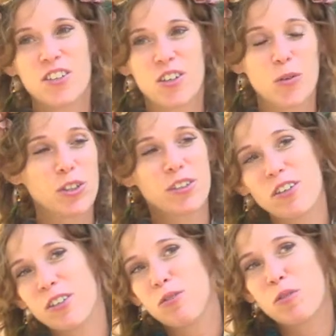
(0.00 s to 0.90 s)
So we're
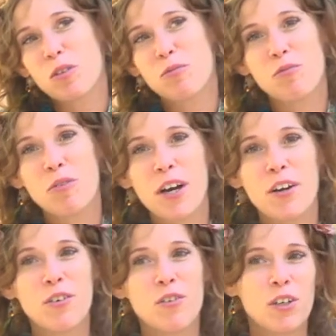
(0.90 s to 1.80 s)
starting from the
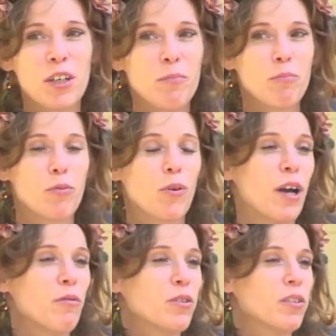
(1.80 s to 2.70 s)
very
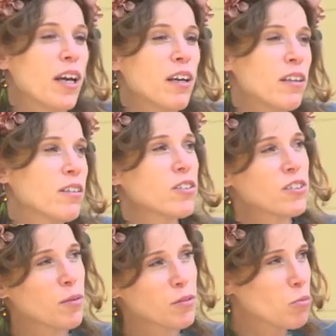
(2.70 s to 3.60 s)
private angles that
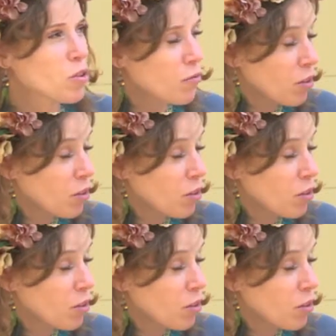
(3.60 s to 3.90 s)
sometimes have